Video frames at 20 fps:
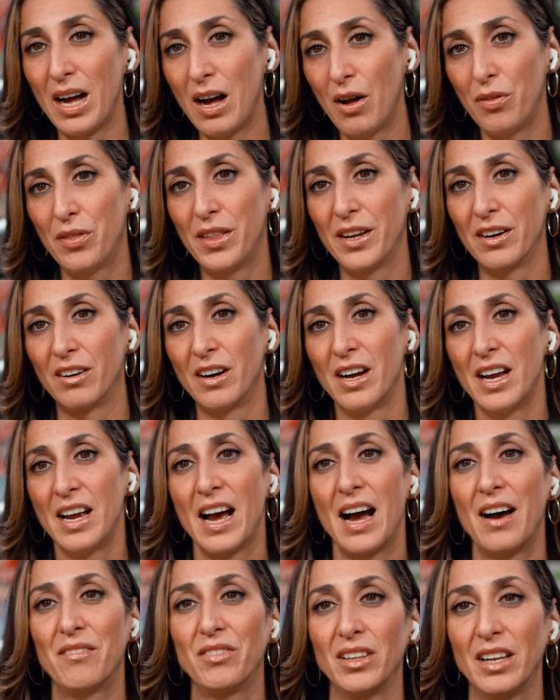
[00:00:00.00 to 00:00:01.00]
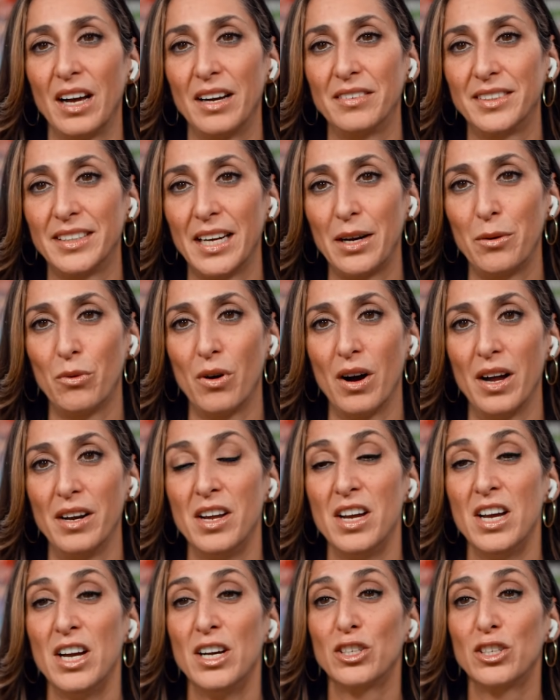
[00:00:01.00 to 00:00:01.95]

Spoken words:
out there have the lives they want.